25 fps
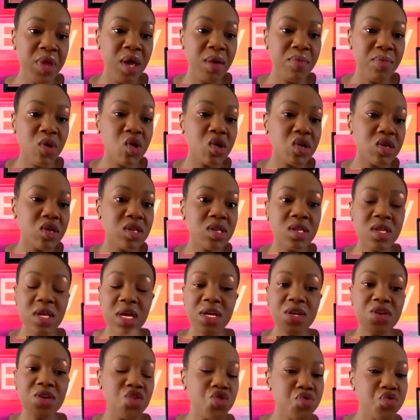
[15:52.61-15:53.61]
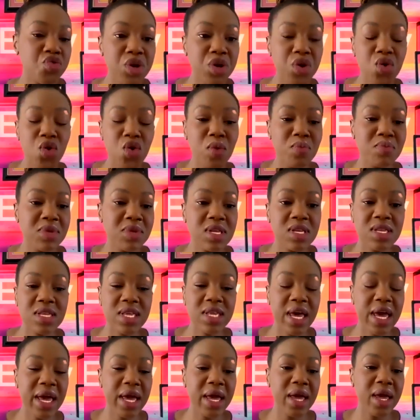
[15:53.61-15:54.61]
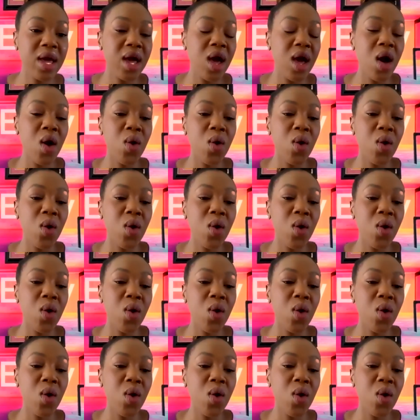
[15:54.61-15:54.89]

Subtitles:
because industry norms say